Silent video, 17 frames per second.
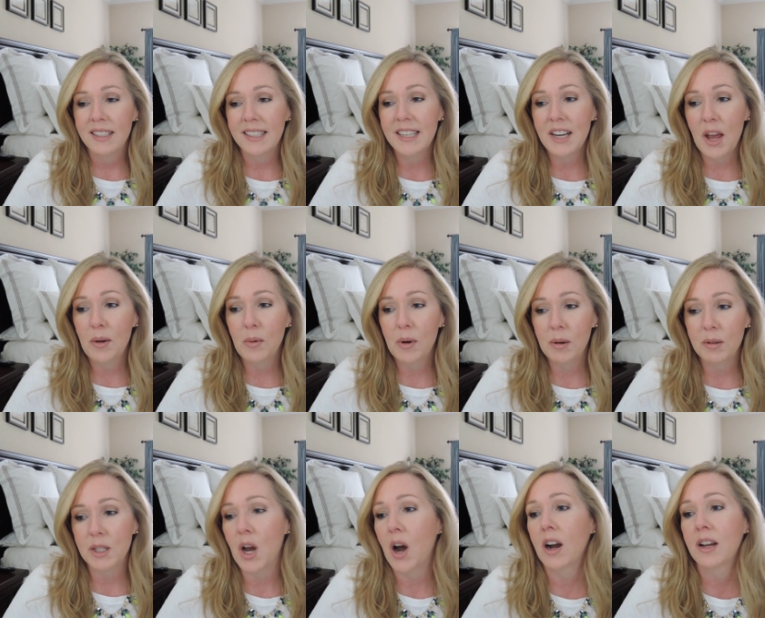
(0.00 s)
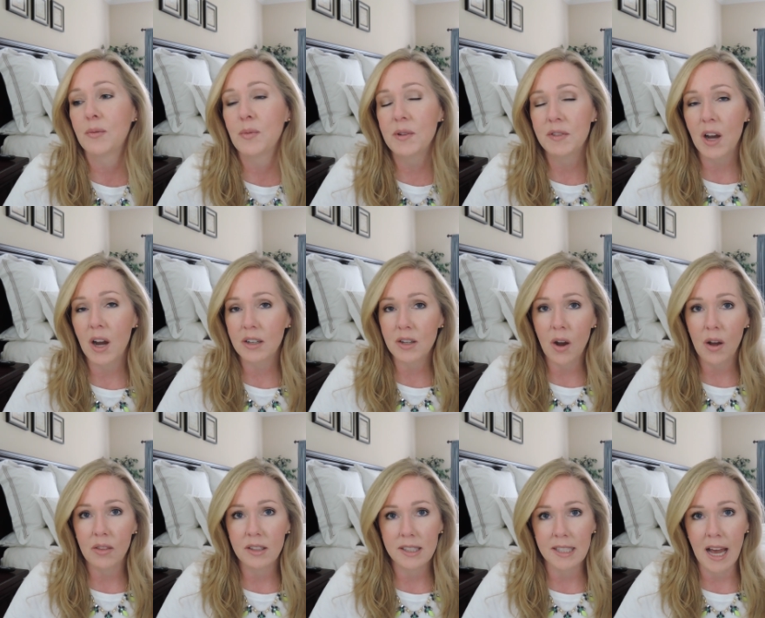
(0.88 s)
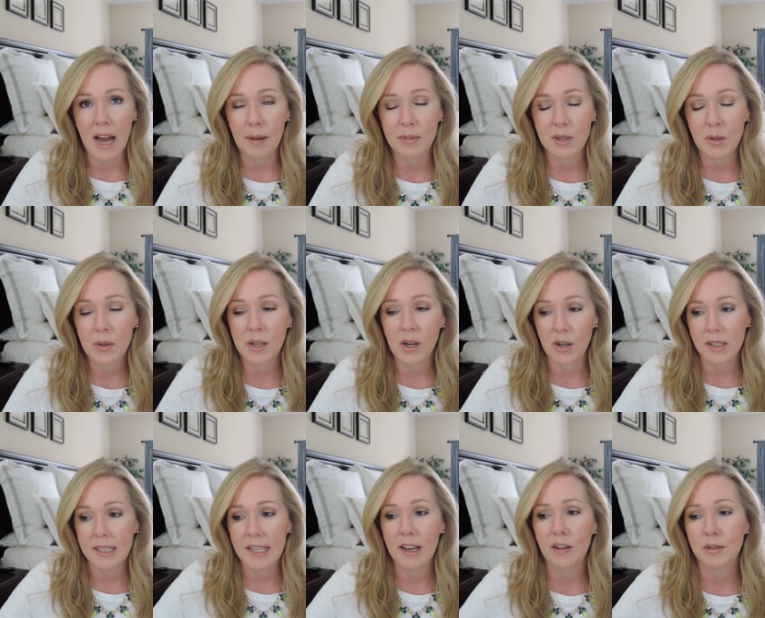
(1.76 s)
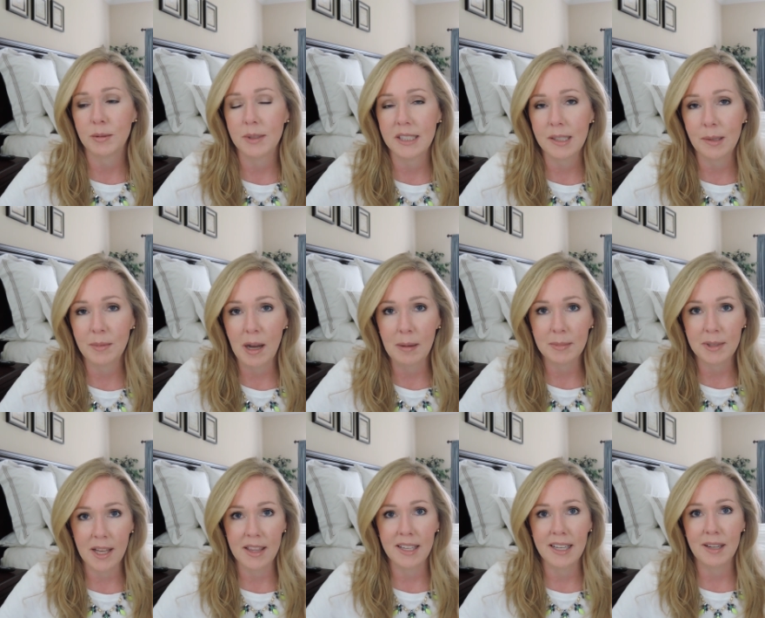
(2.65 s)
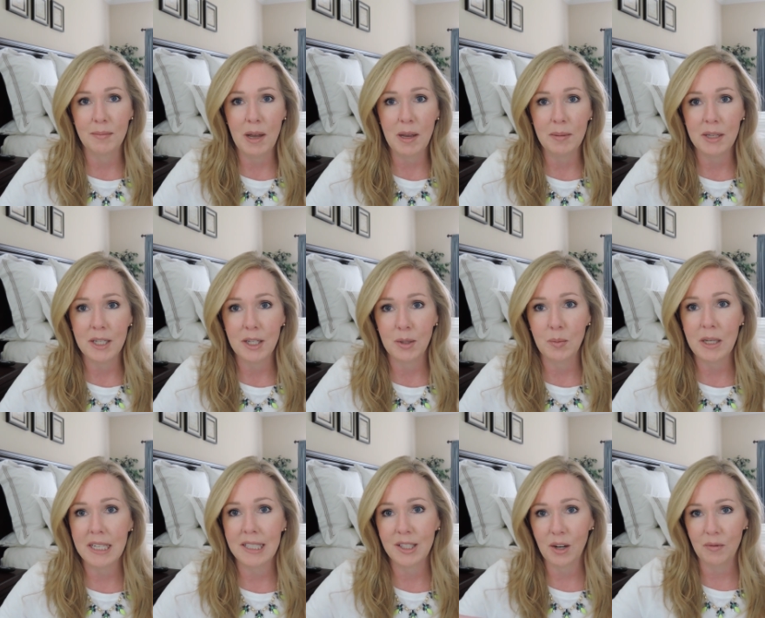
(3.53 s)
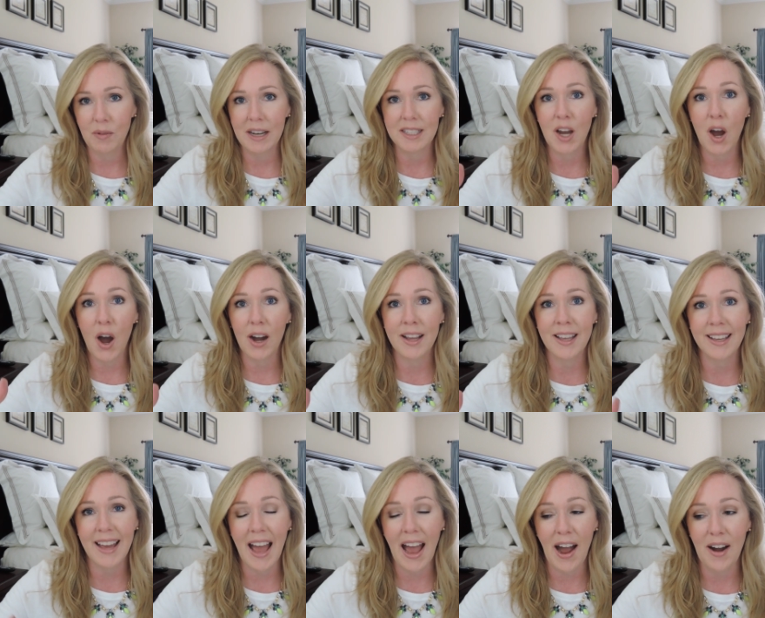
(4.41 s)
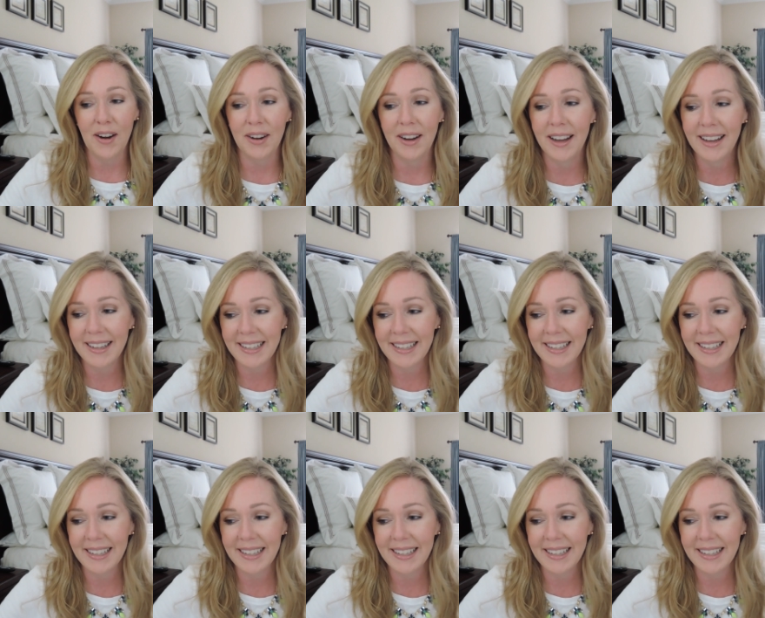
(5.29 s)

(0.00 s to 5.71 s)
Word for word: you know, we were talking, we've talked all this out between ourselves, but sometimes I think maybe it'd just be easier if I talk it out